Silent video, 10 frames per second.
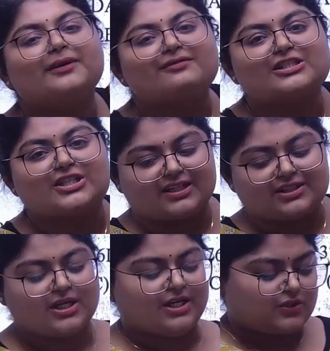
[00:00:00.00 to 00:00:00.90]
will change.
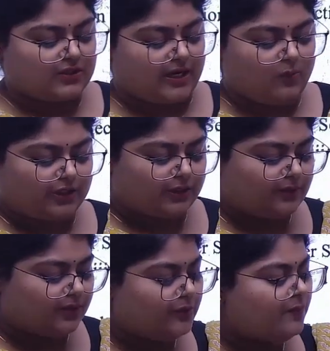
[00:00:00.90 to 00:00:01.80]
So now what you will
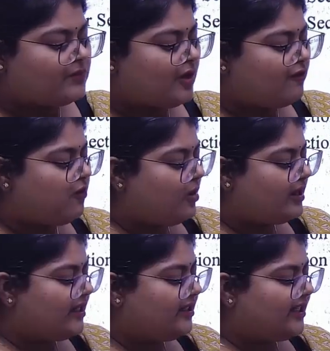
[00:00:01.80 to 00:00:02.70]
do?
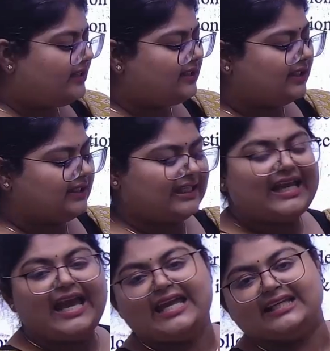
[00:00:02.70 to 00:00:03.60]

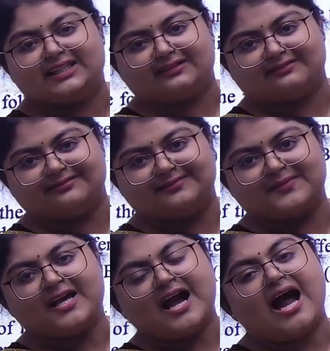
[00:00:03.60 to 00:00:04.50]
438
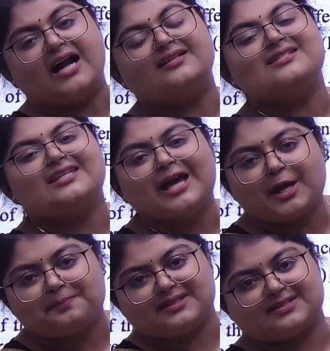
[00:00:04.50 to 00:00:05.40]
under
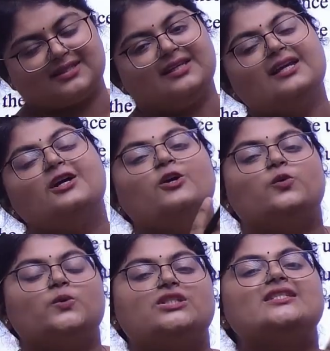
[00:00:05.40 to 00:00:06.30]
CRPC,
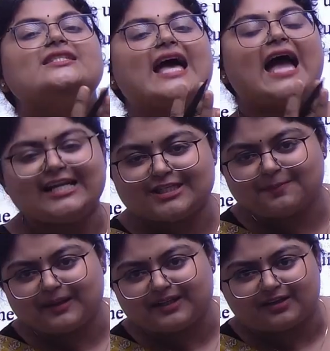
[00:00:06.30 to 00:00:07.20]
which is
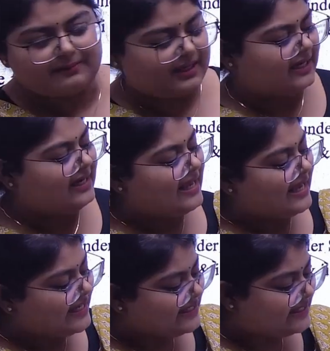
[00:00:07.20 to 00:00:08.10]
anticipatory bail,
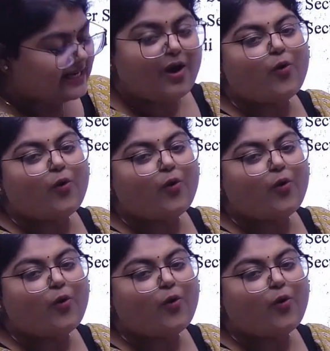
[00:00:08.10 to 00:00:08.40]
is now